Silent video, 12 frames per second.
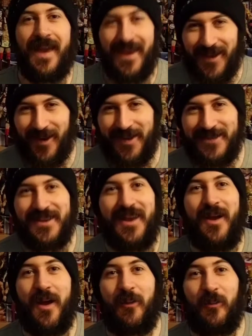Hey guys,
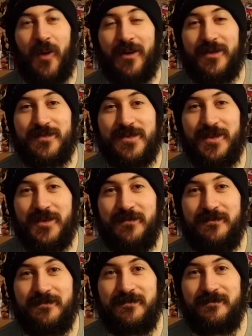and welcome to
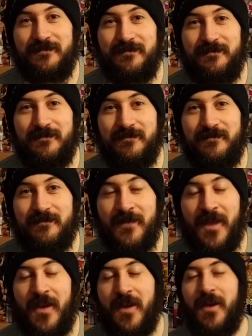Wrestling
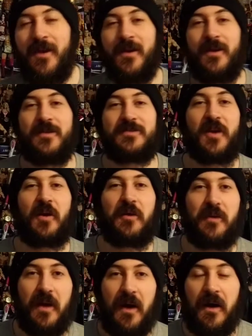Daze.
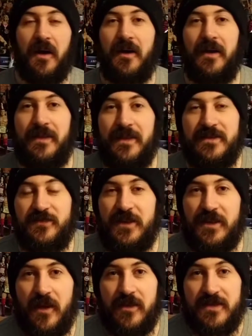So uh, in this
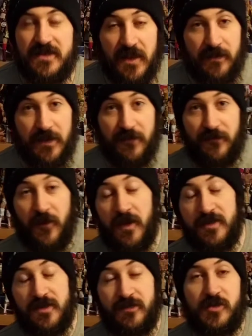video, this is going to be the
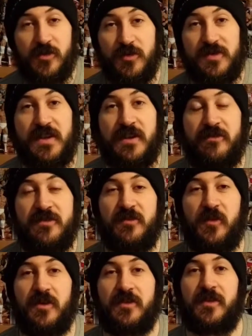first of a short series I
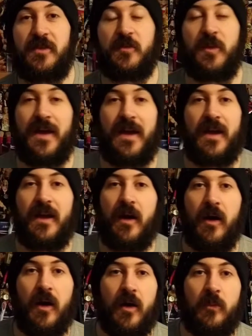want to do where
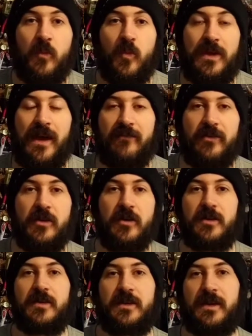um, we have a
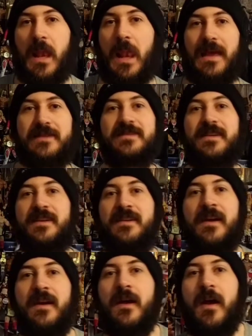look at
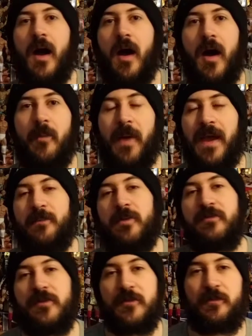classic uh,
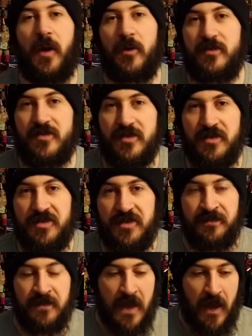pay-per-view posters.